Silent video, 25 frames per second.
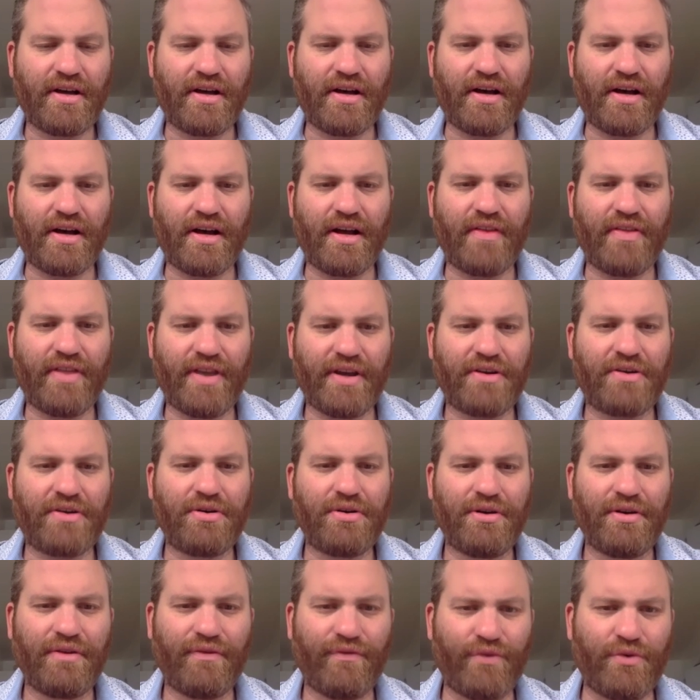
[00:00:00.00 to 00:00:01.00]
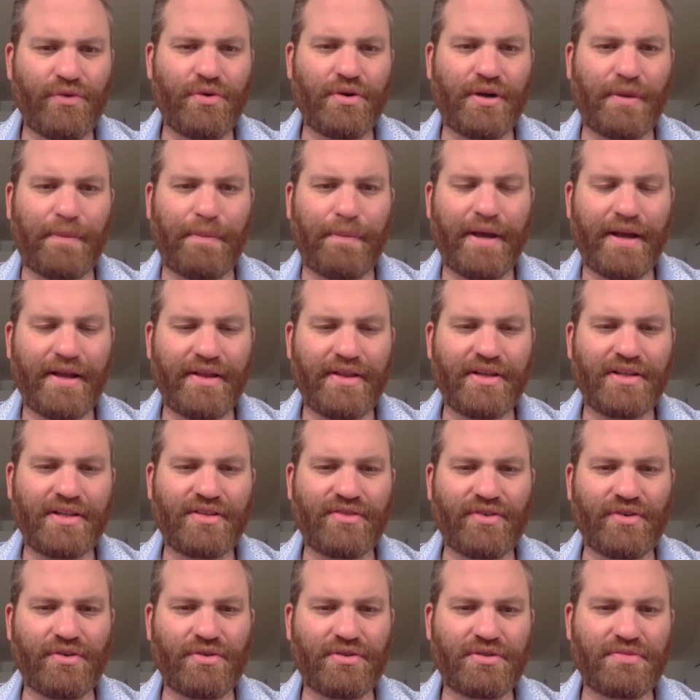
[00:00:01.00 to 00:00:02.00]
uh, and they could afford to pay these
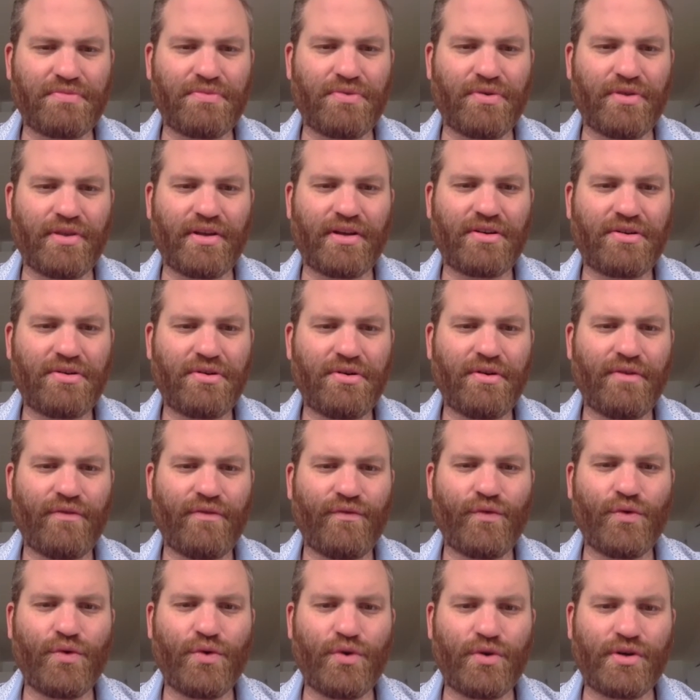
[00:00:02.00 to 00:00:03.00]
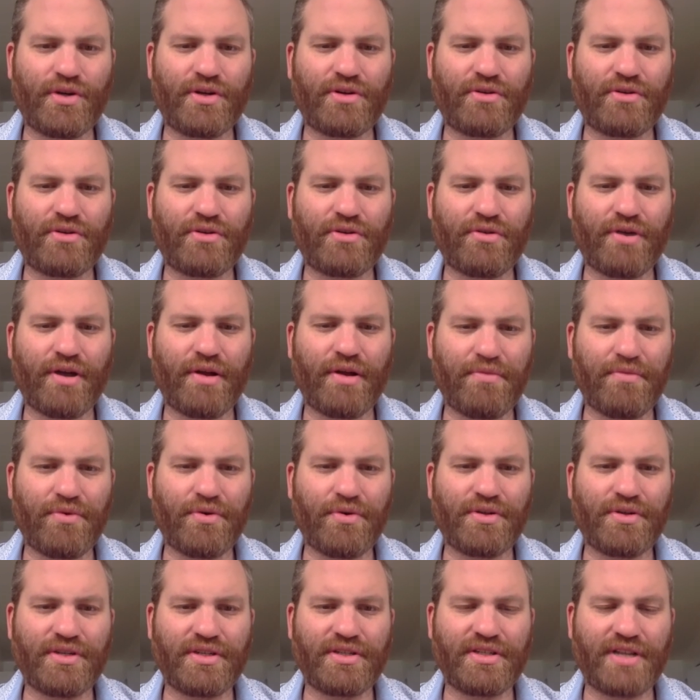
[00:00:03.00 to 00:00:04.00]
folks more. They could afford to create
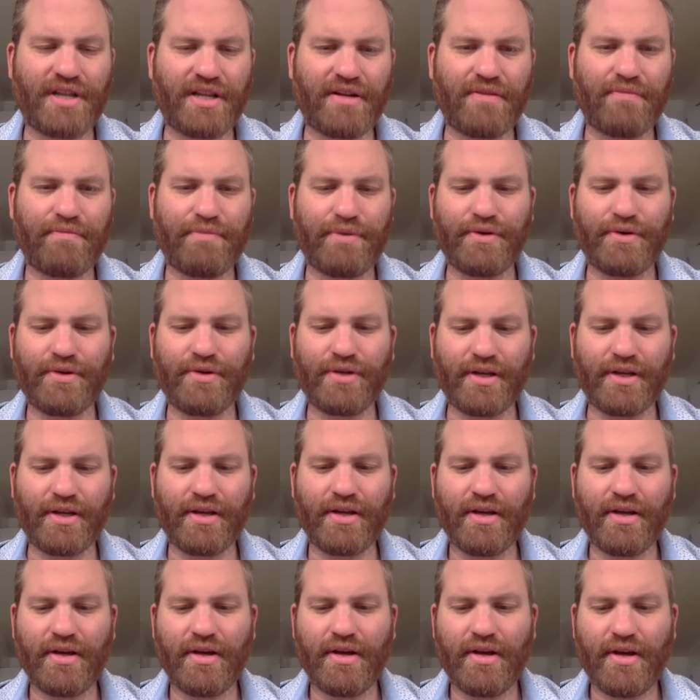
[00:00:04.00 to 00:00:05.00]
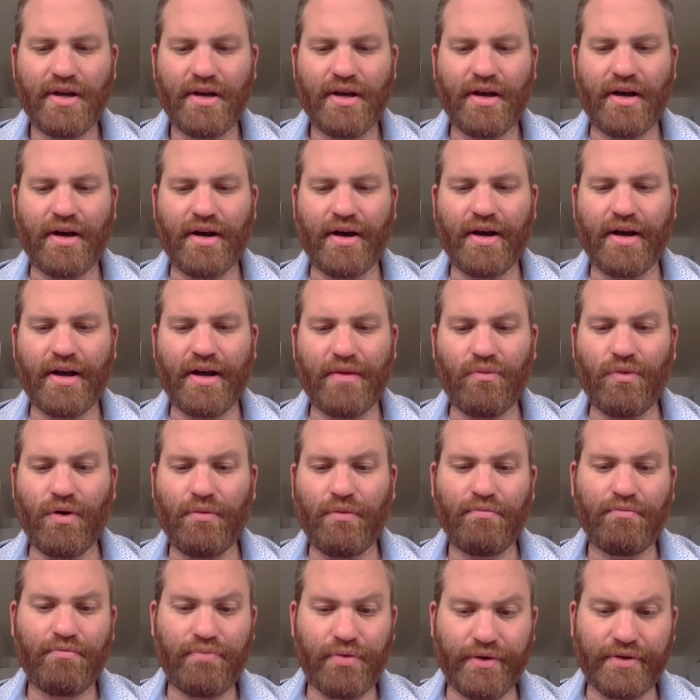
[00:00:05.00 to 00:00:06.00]
more sustainability. Uh, and
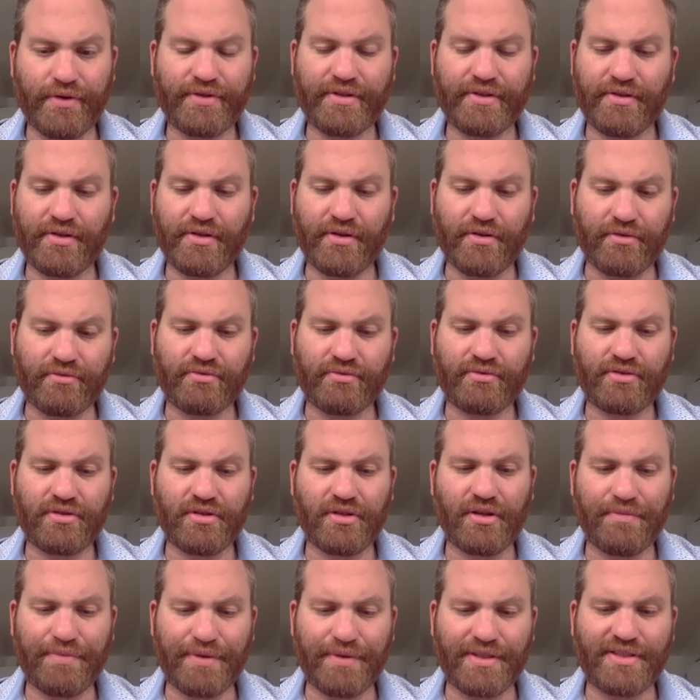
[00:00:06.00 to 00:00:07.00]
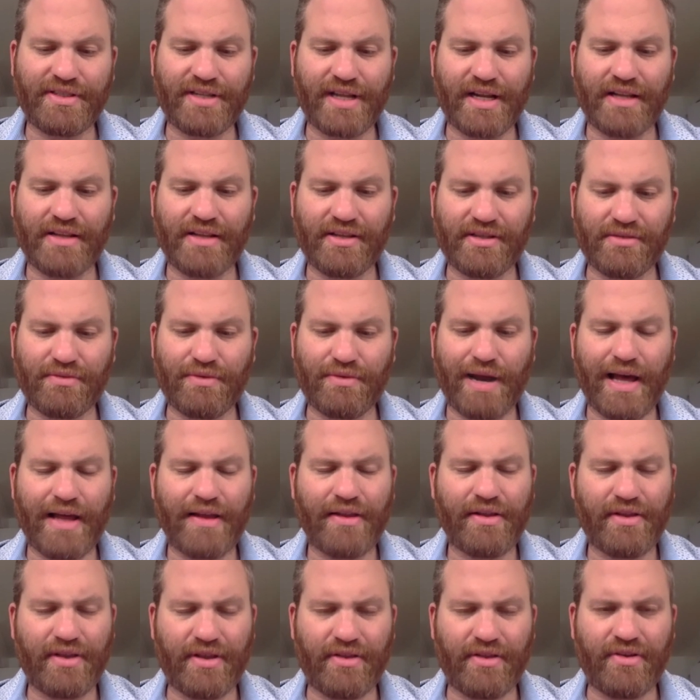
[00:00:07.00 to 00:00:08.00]
one person, you know, stood up and said at this
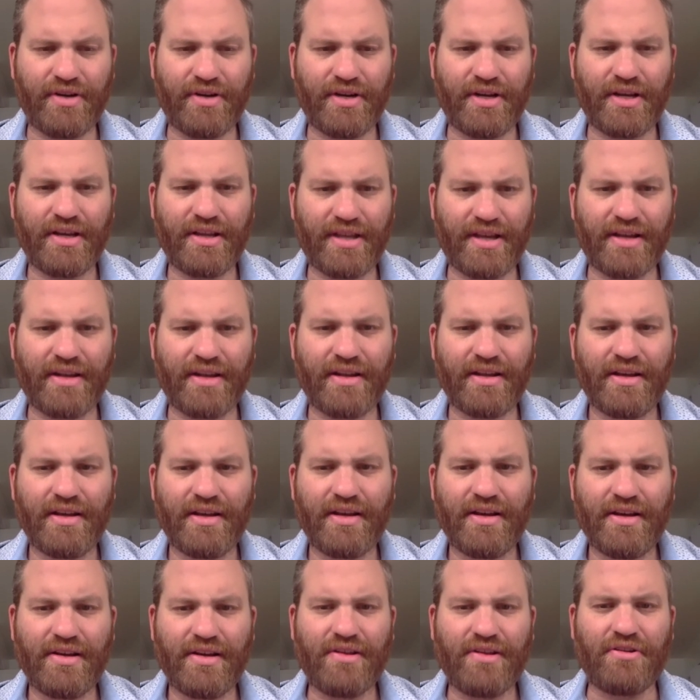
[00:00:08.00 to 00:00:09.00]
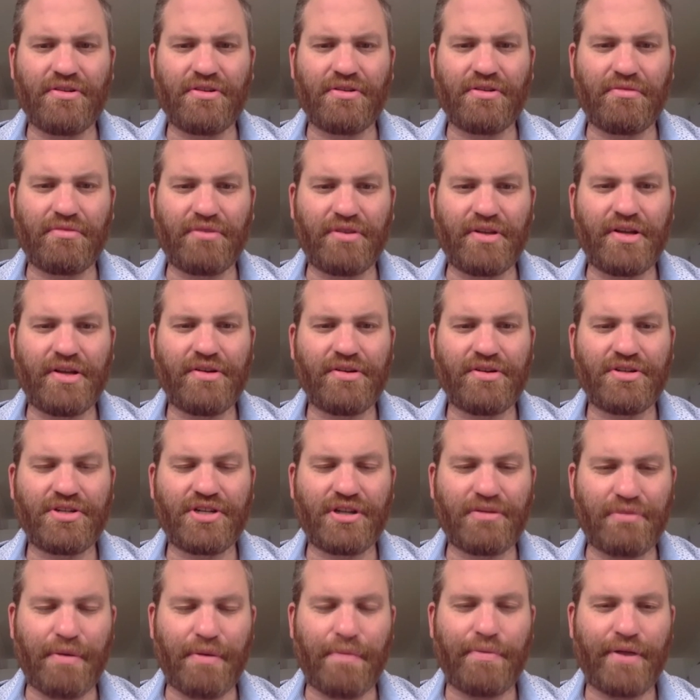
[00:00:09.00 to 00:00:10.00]
rally the other day that, you know, the
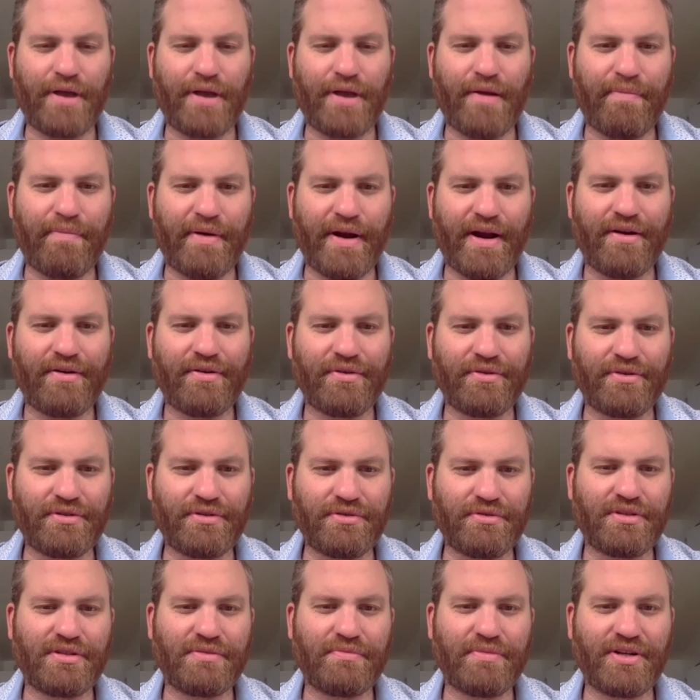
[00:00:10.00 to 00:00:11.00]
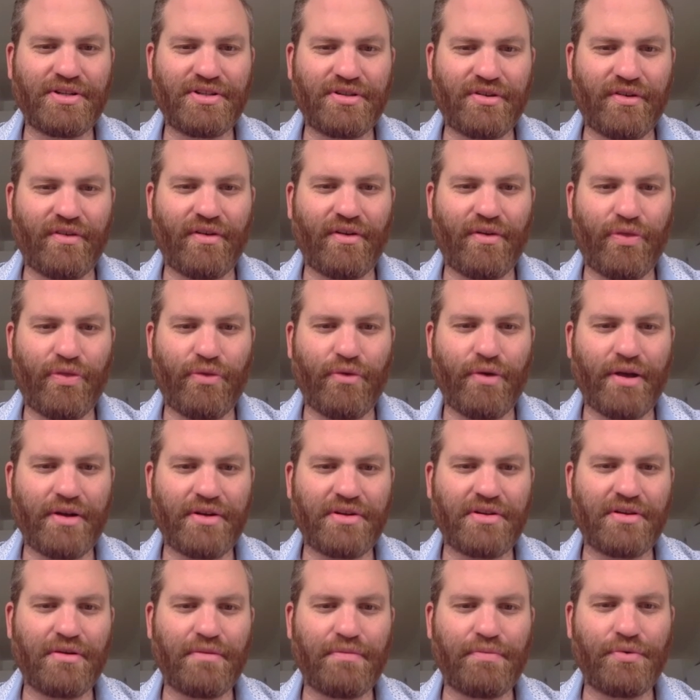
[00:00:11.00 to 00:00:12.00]
leadership of Planned Parenthood is as much of a
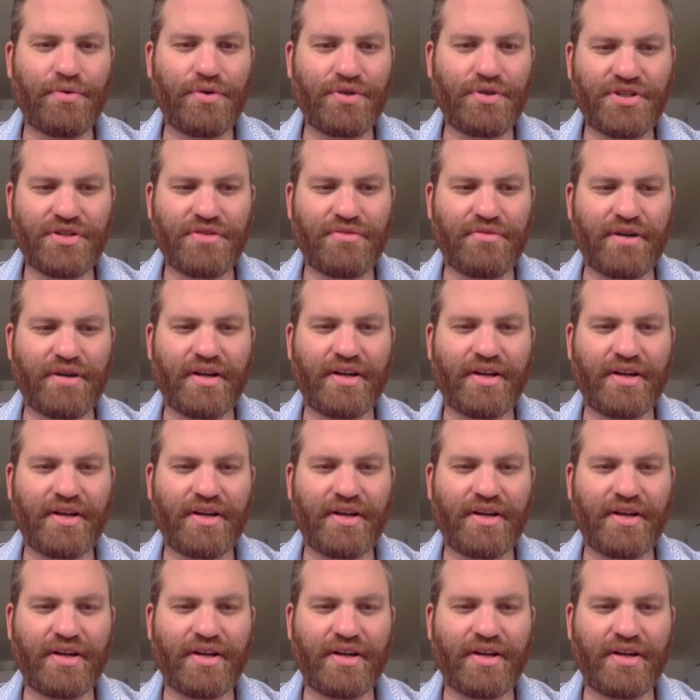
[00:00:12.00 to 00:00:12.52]
threat to abortion